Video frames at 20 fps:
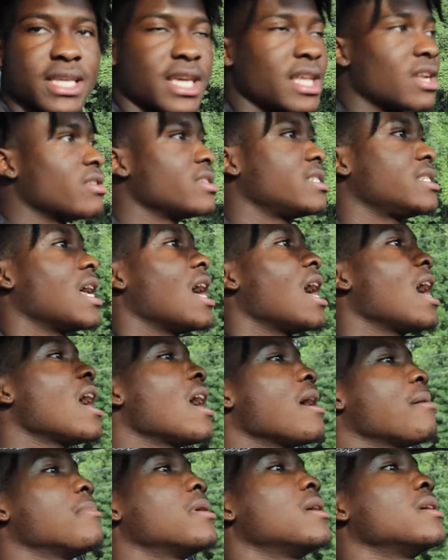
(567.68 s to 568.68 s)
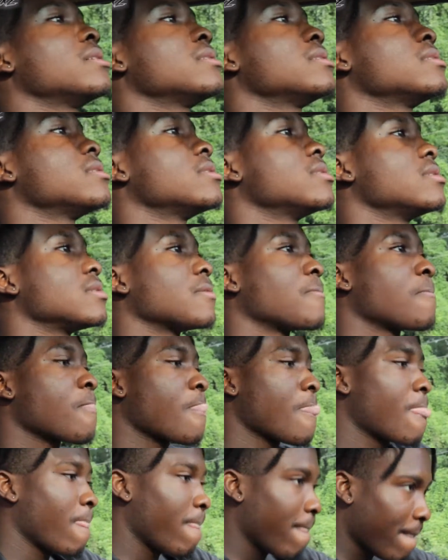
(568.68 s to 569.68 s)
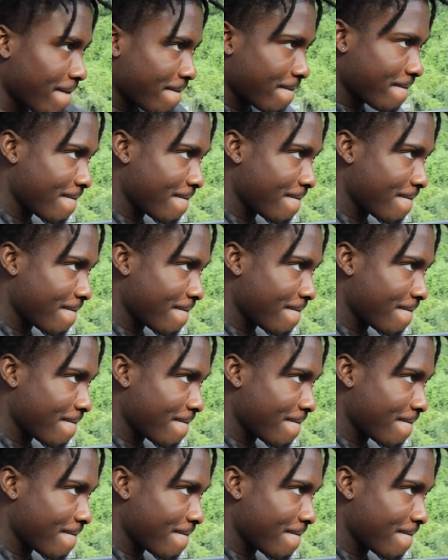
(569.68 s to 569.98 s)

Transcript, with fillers: get on the side, bro. It ain't no other light.